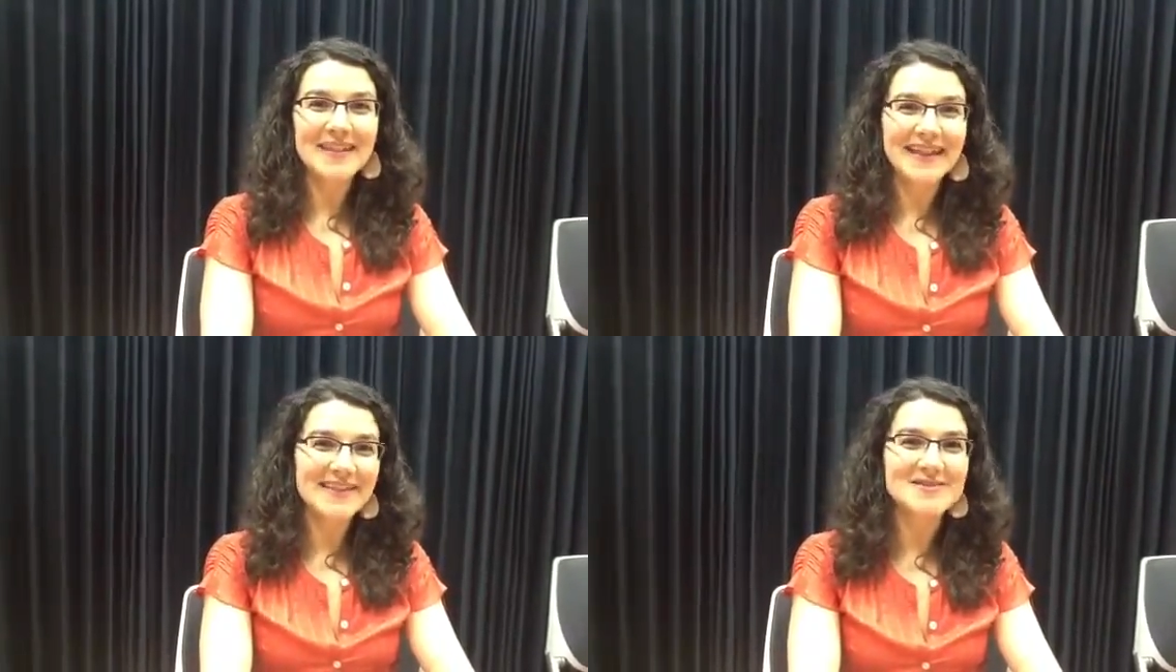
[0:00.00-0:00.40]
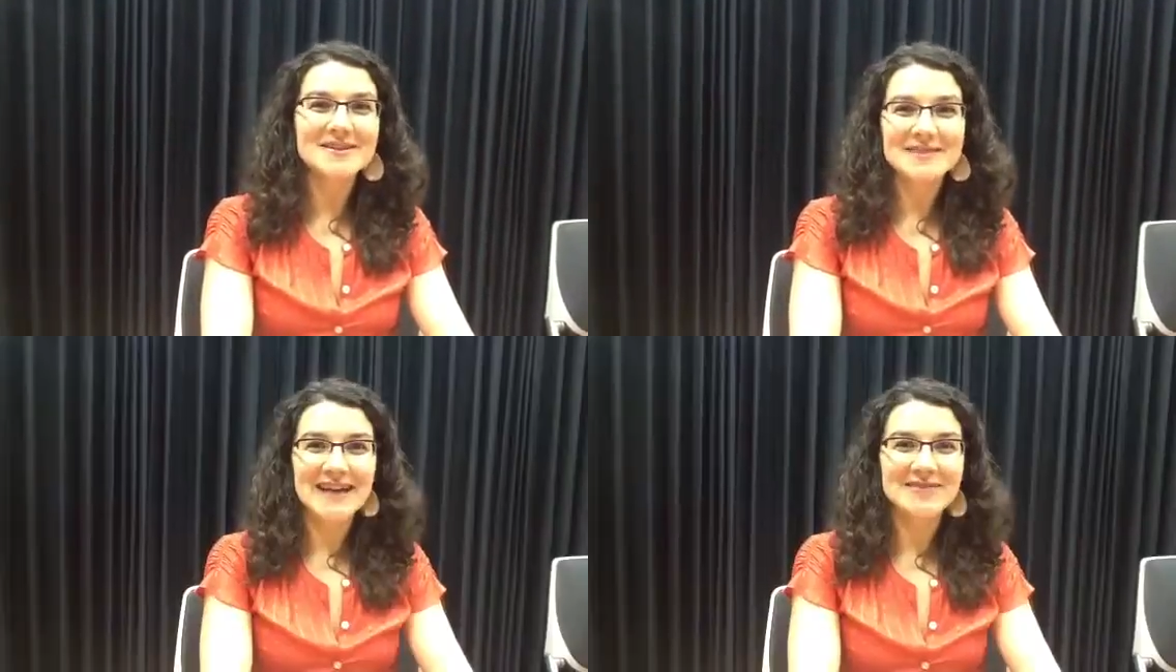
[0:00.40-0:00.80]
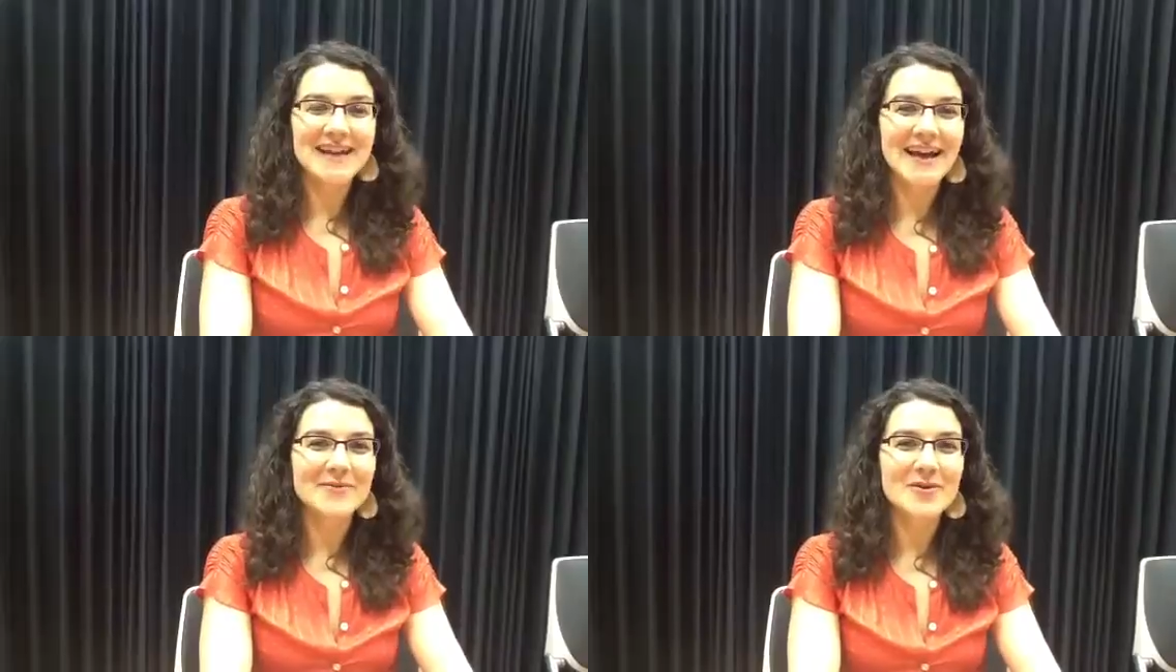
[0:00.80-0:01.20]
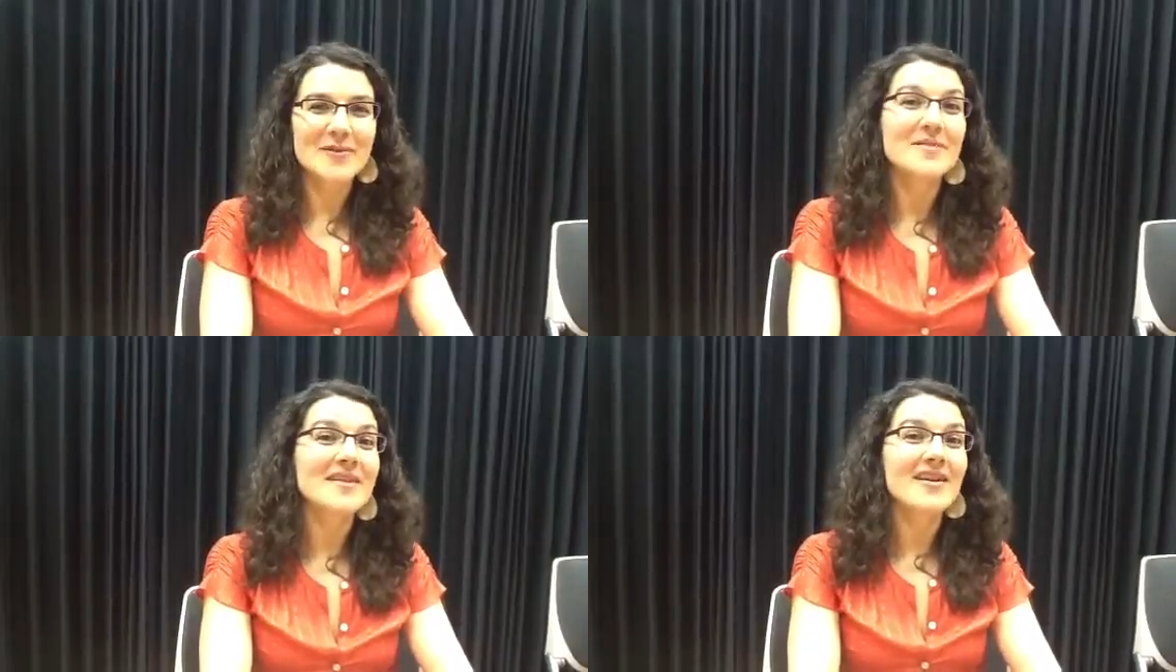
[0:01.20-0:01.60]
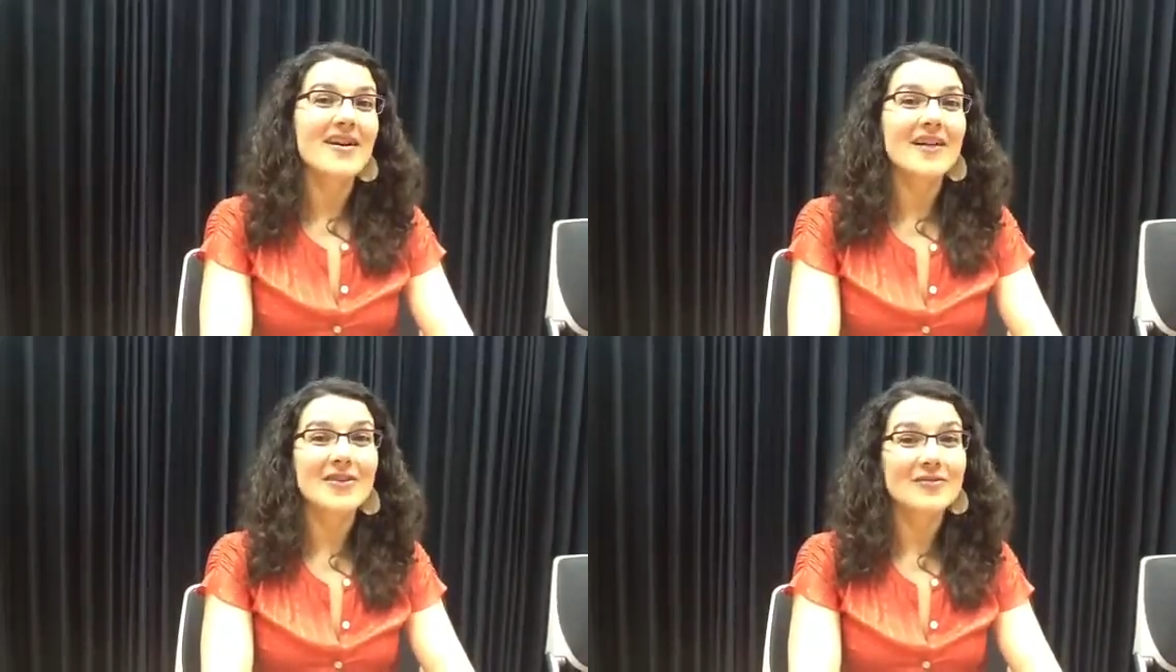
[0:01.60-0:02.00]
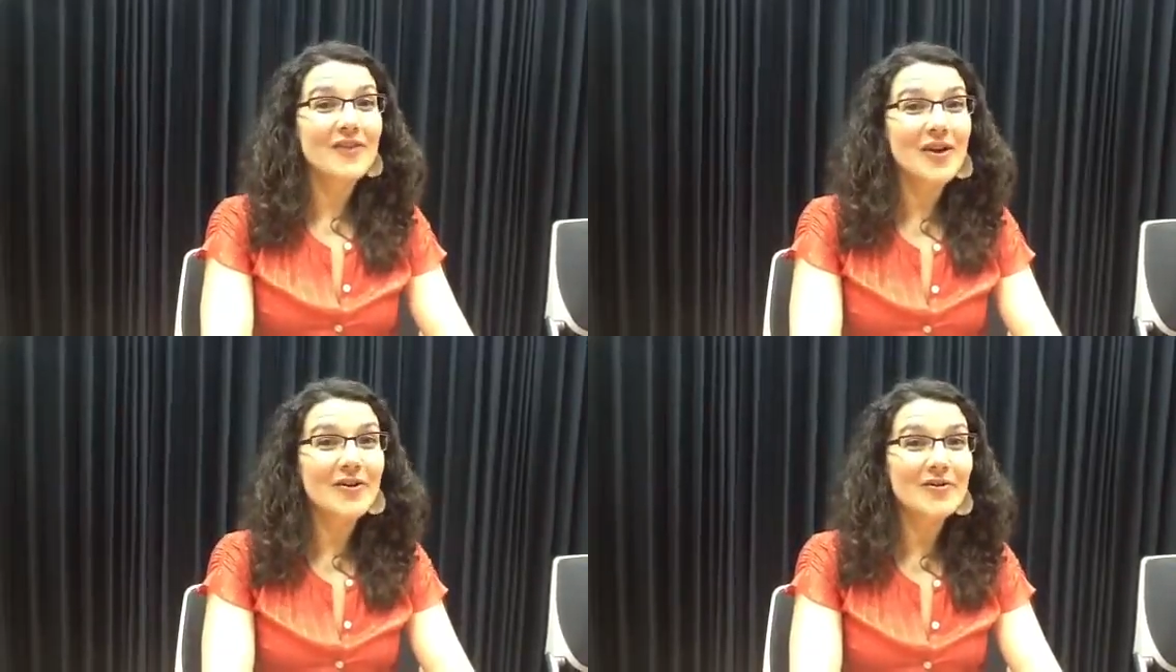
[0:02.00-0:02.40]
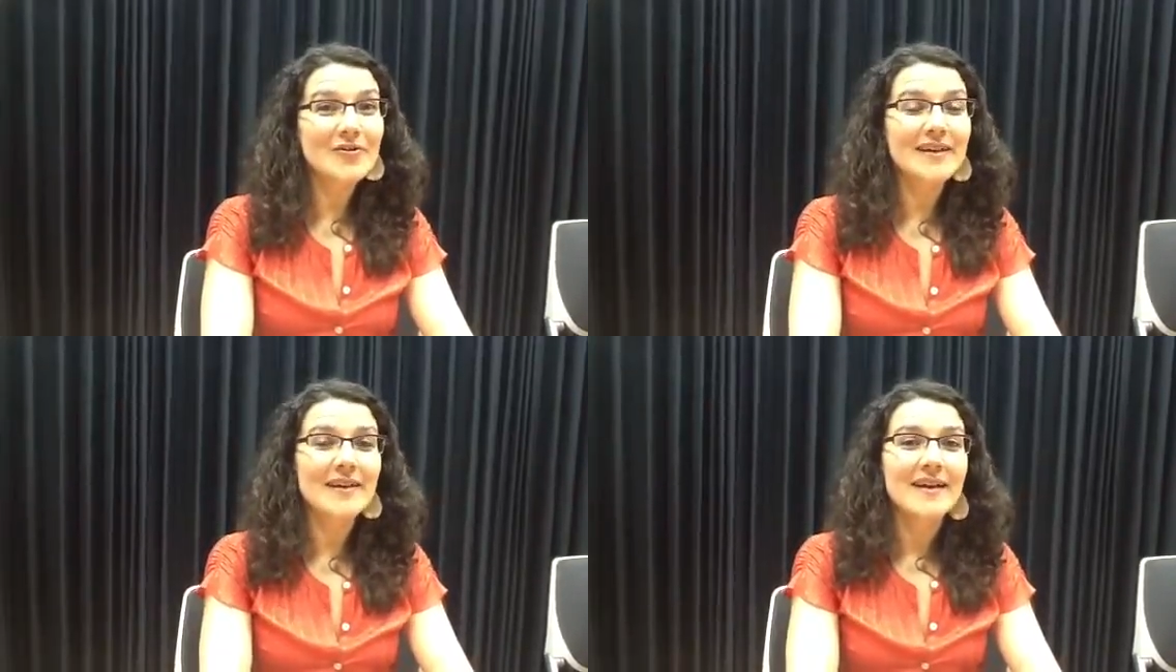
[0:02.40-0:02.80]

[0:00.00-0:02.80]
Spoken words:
Like there's some downtime where maybe they're on their phone,